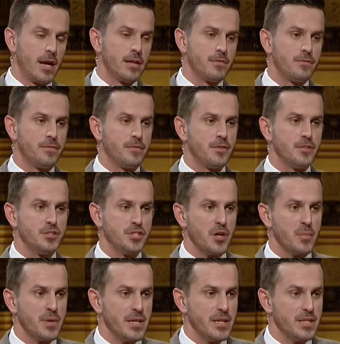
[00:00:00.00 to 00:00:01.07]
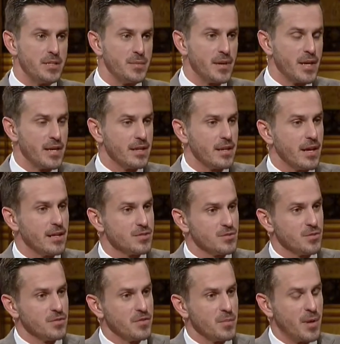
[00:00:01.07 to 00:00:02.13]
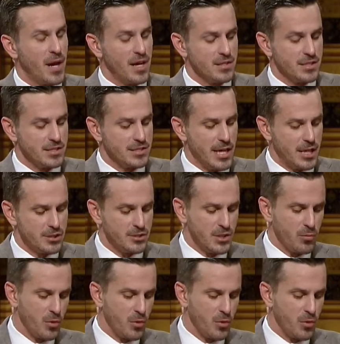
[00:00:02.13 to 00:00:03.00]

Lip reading: light of the GOP debate and sort of the politics nationally,